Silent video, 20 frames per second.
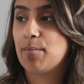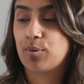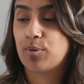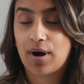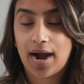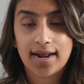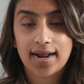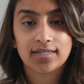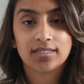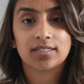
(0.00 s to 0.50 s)

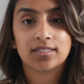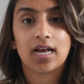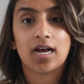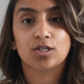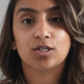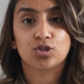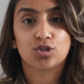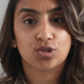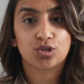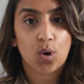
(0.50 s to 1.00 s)
Brands are
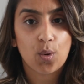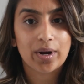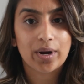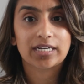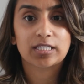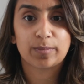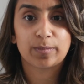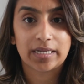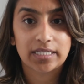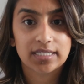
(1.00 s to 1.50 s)
so
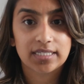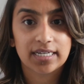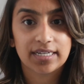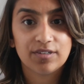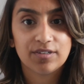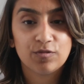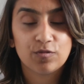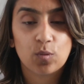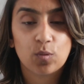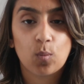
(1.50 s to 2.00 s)

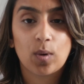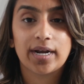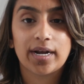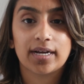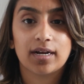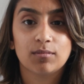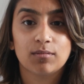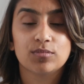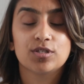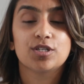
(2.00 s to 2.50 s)
expensive when
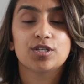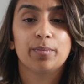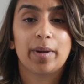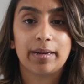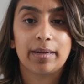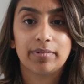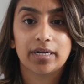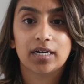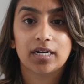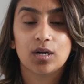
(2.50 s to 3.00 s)
it comes to
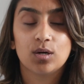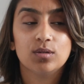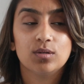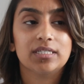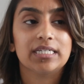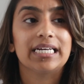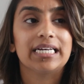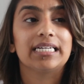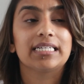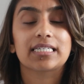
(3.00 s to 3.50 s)
baby
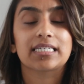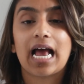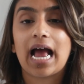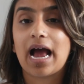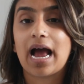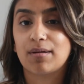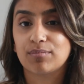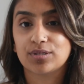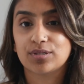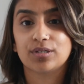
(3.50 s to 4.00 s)
clothes. It's
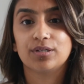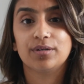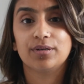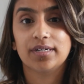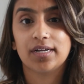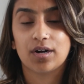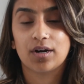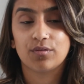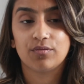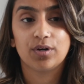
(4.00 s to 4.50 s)

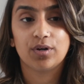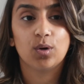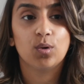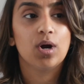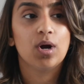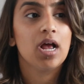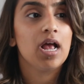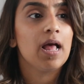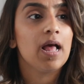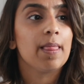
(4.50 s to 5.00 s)
absolutely unreal.
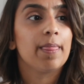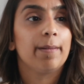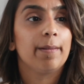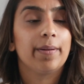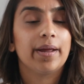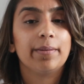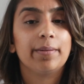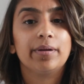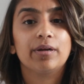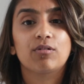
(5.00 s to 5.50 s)
The
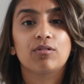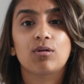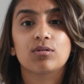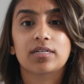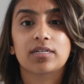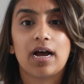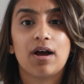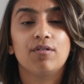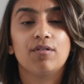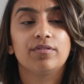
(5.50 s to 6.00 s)
baby grows
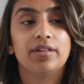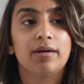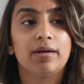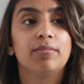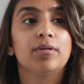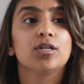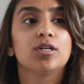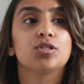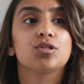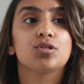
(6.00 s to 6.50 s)
out of them
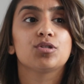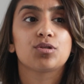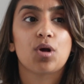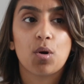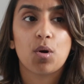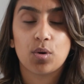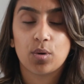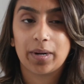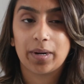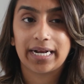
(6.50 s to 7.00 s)

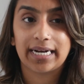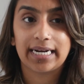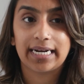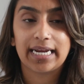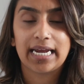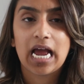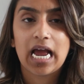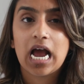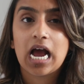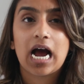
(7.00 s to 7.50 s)
so quickly.